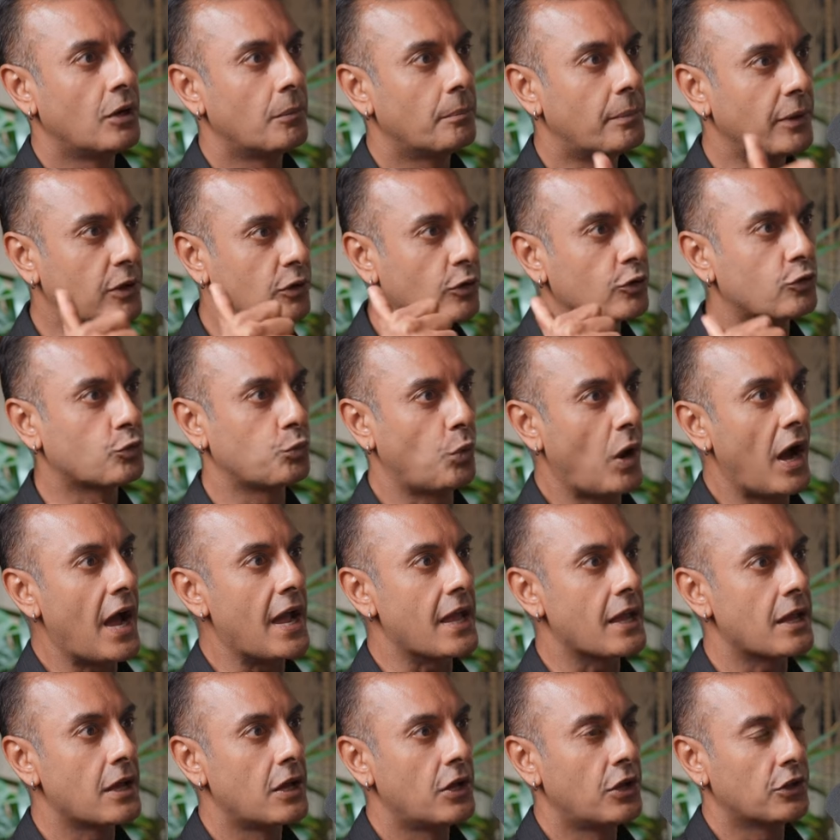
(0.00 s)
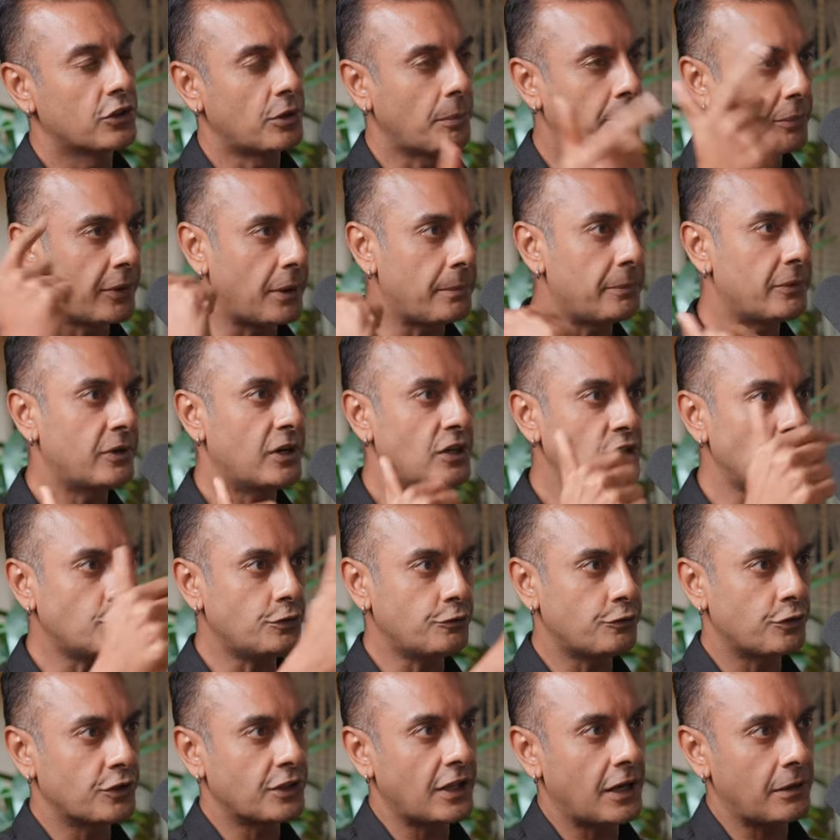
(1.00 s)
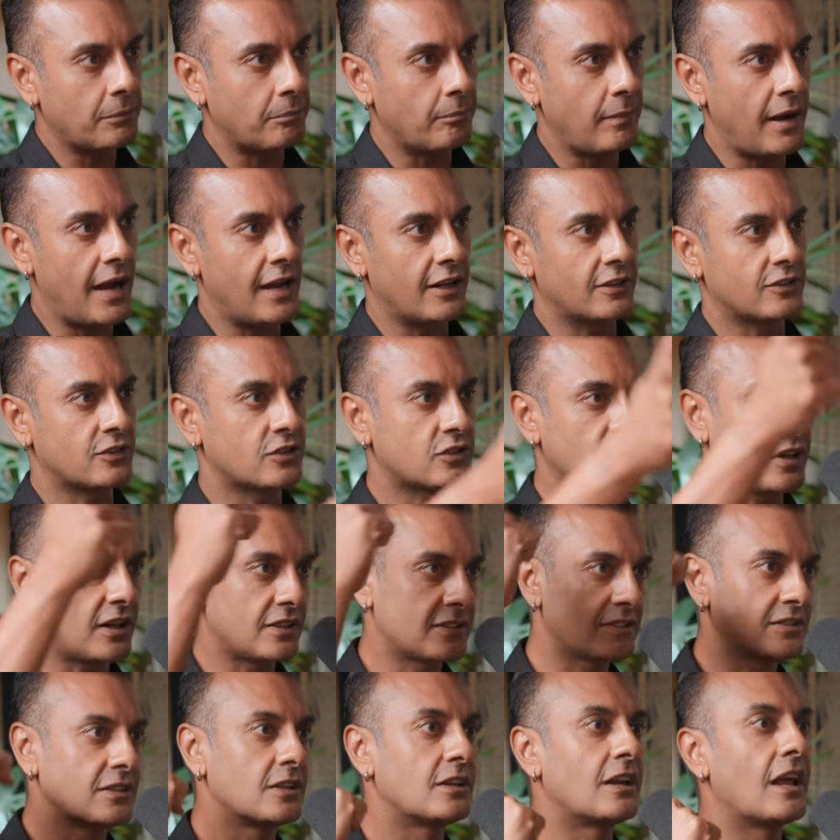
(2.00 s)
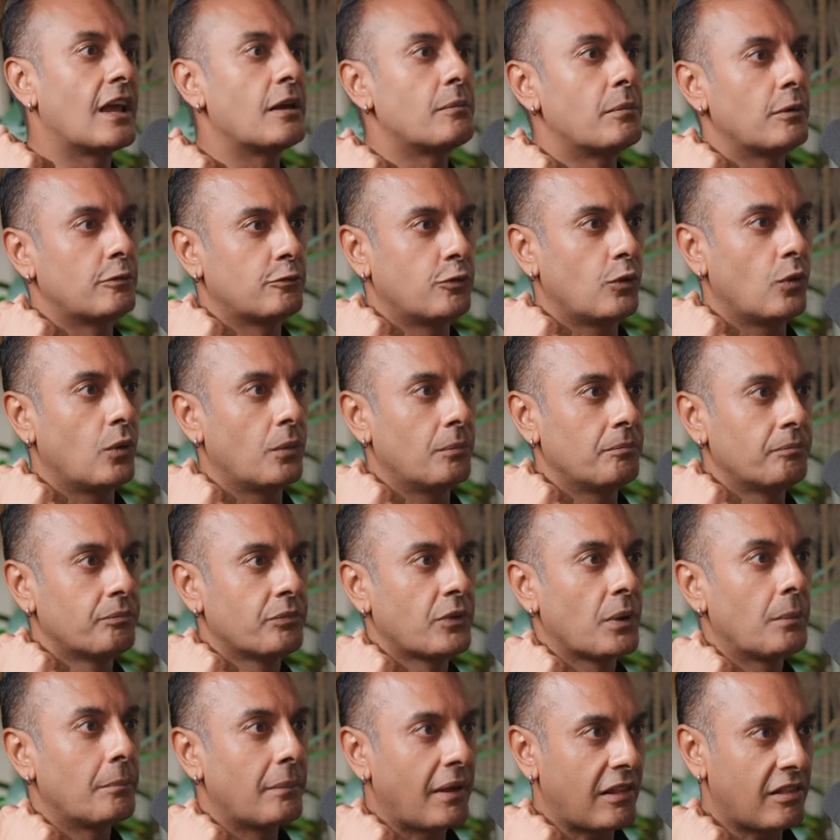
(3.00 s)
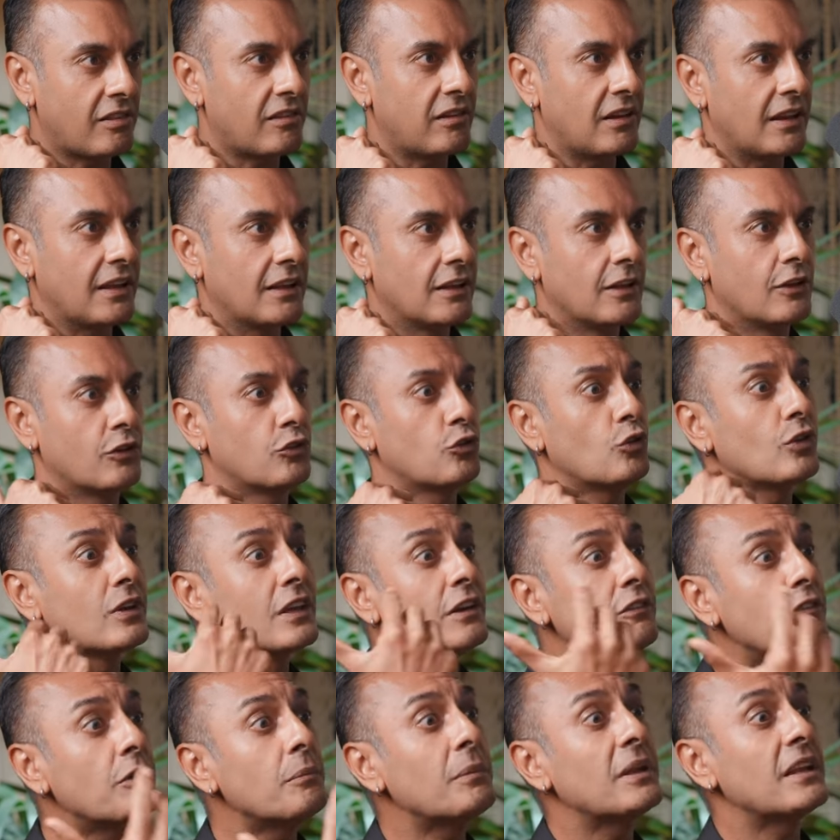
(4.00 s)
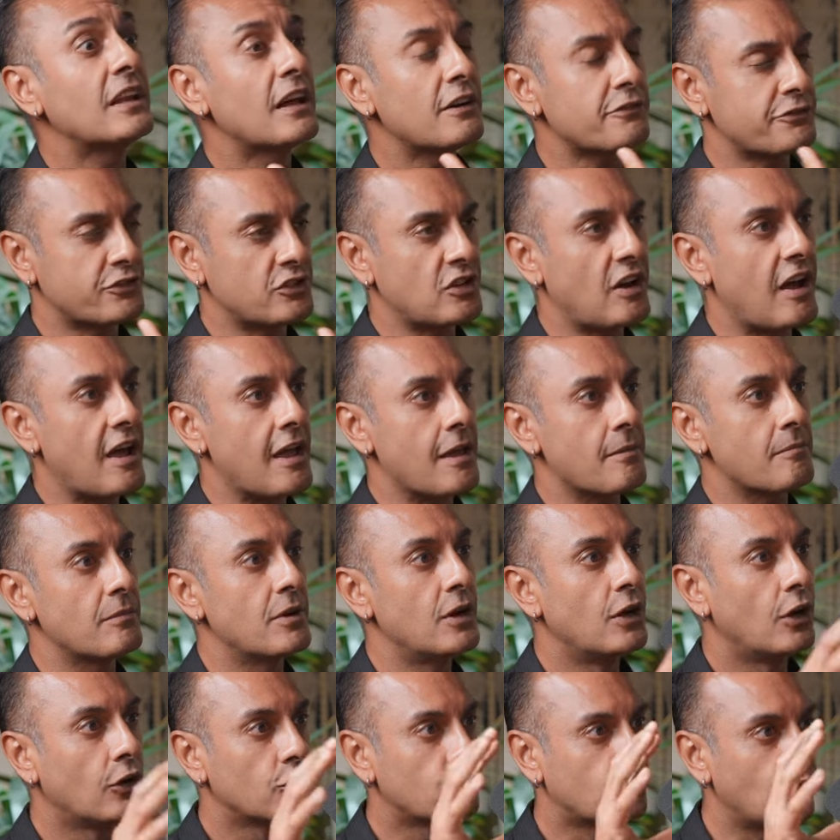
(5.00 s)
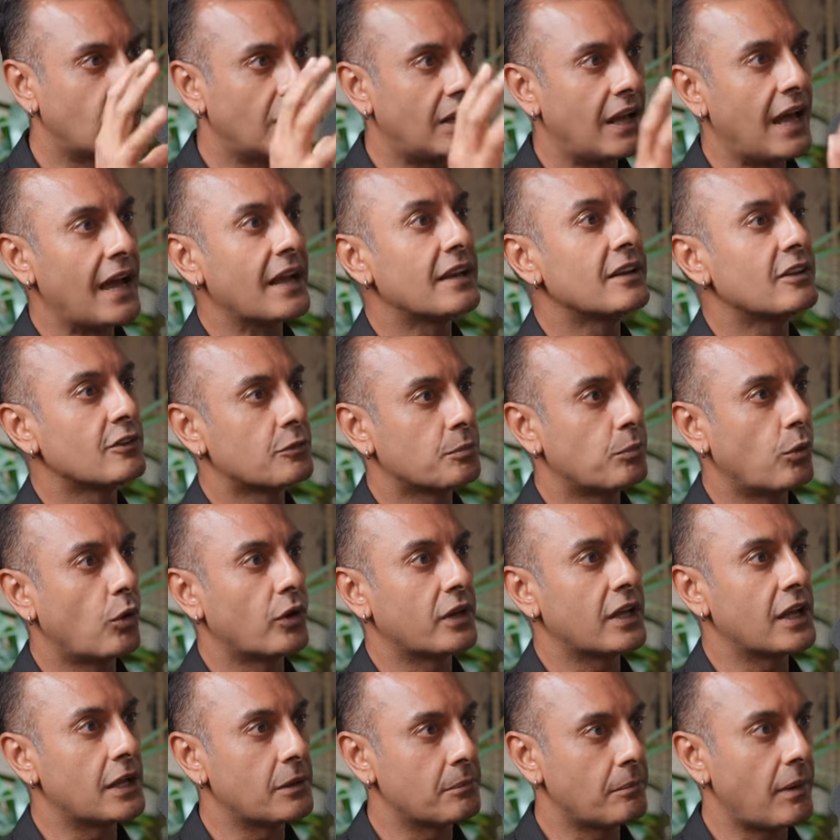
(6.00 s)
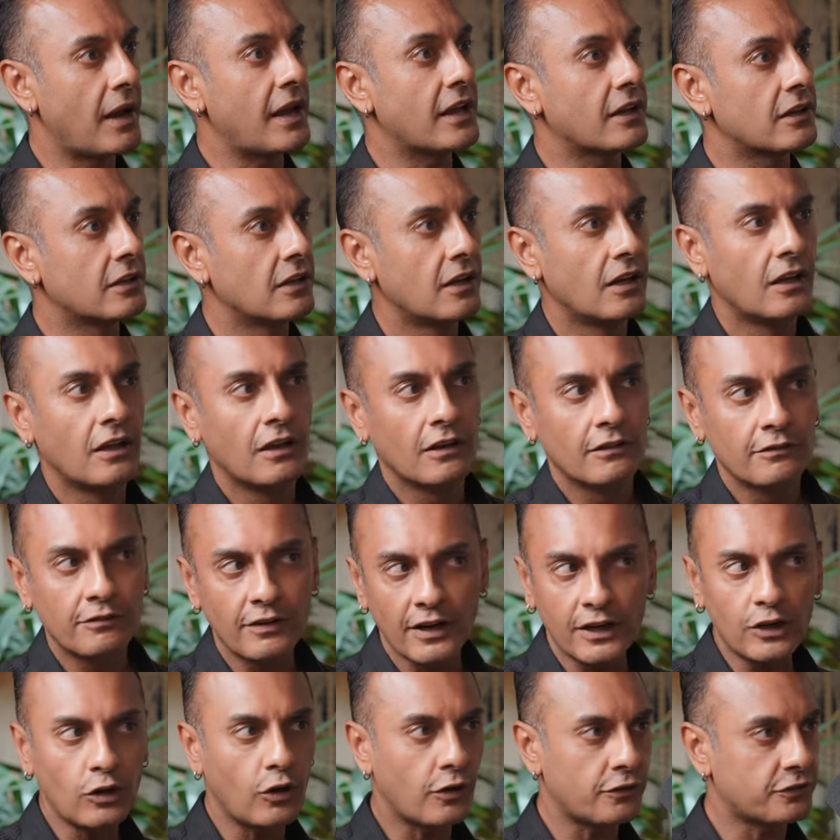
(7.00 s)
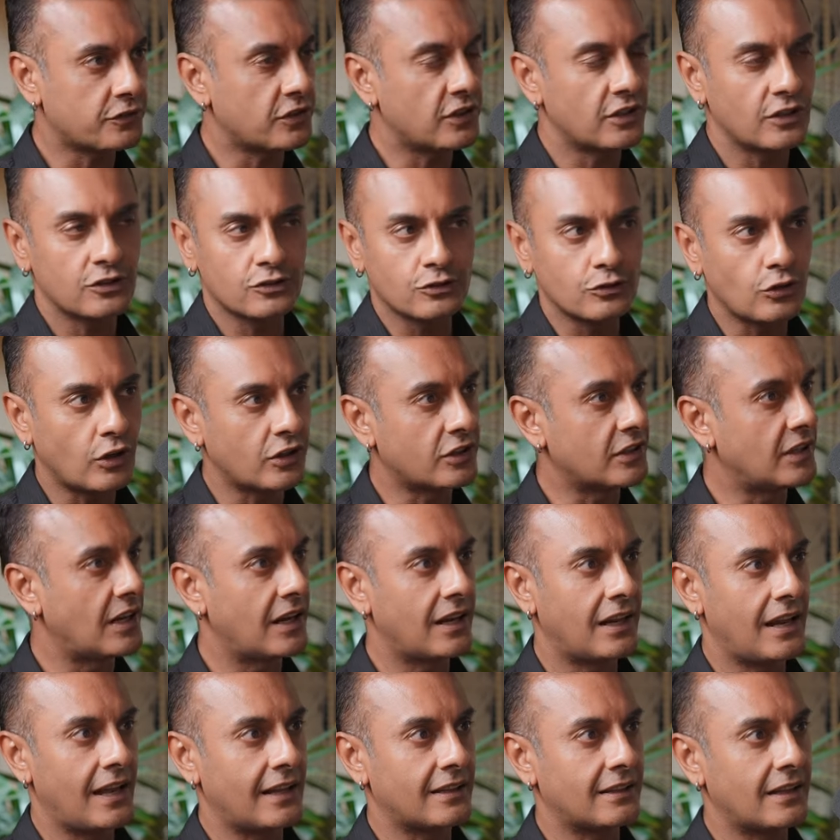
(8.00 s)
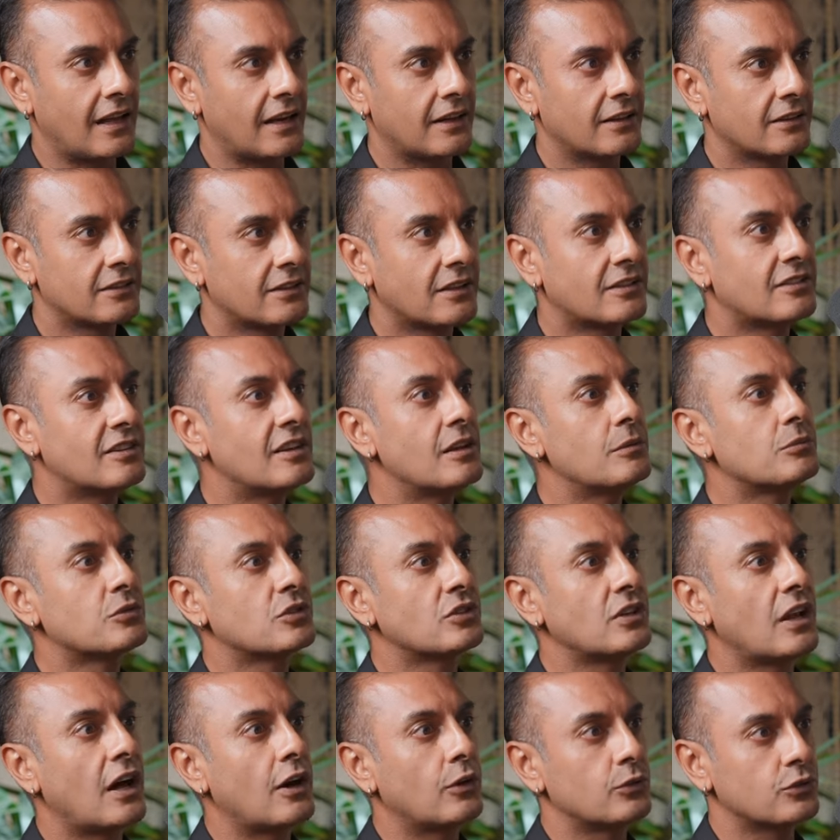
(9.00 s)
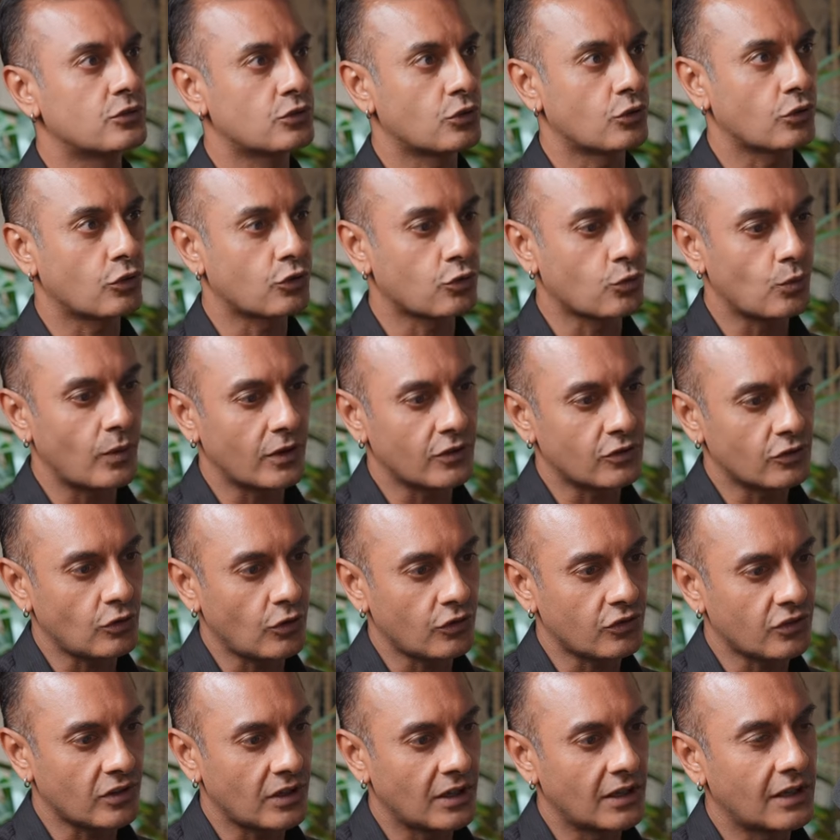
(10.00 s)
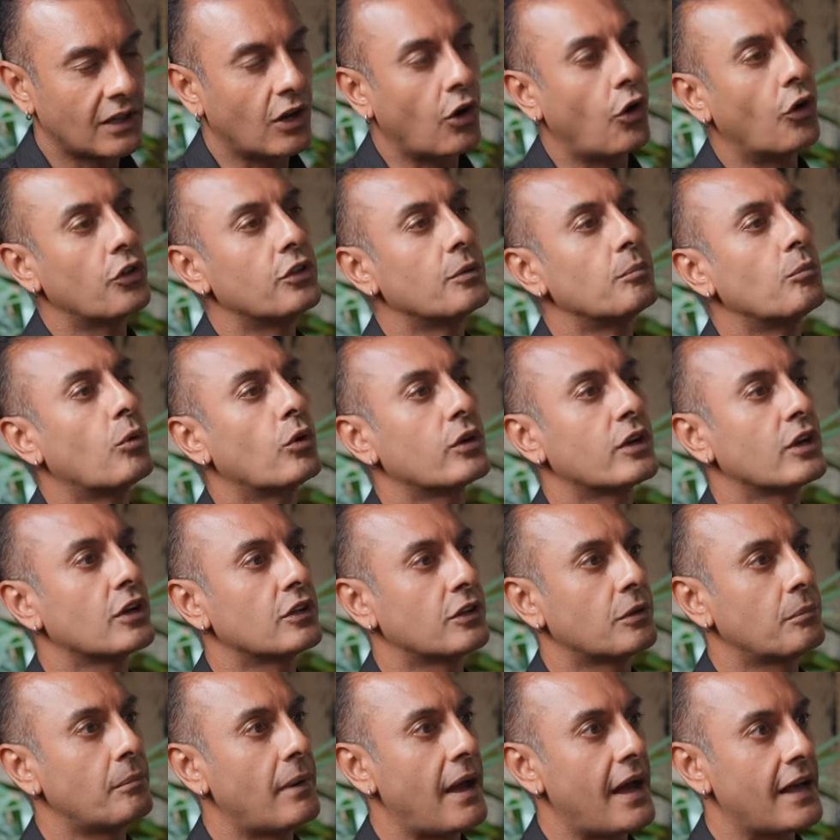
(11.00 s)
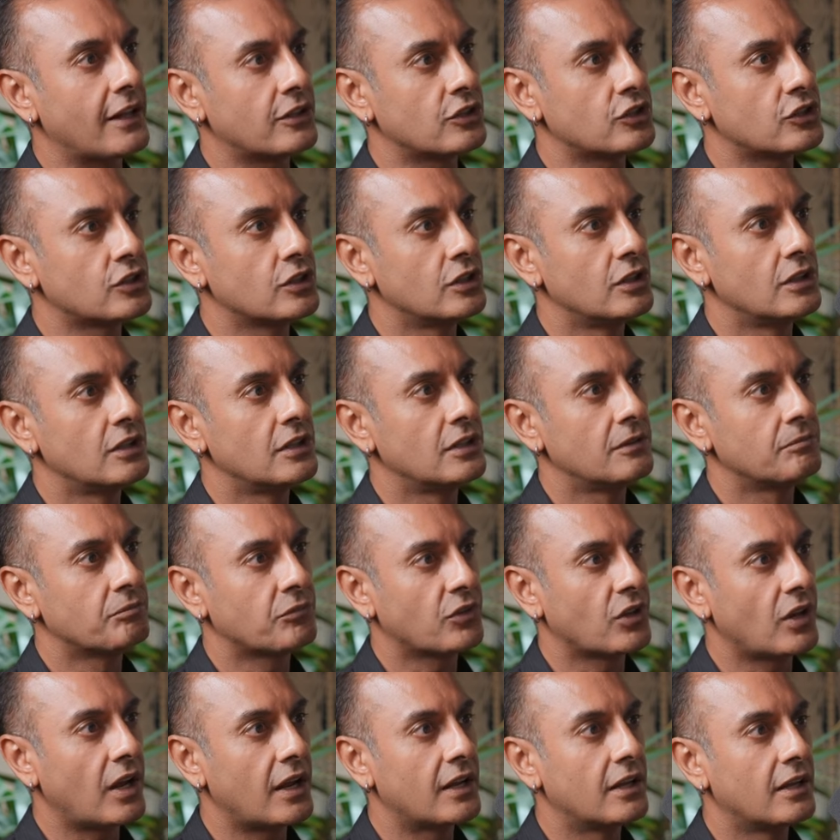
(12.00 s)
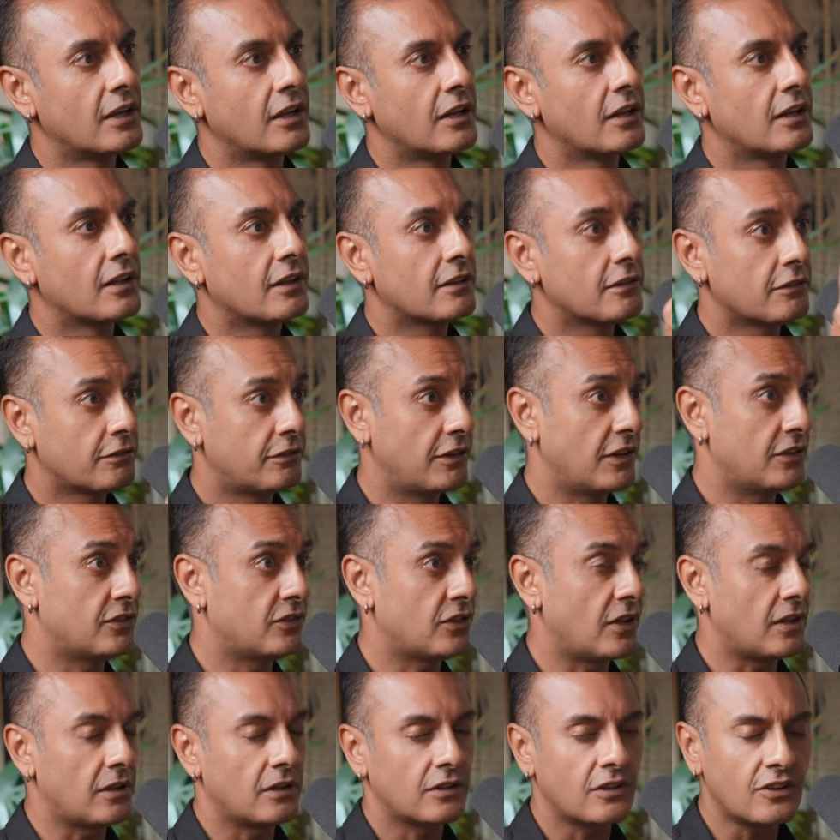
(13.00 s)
Because why? The preparation for that match starts the day before, mentally. So give him enough time to align his body and mind. Very often it's not done like that. The team's announced or the squad's announced on the morning of the match. First thing.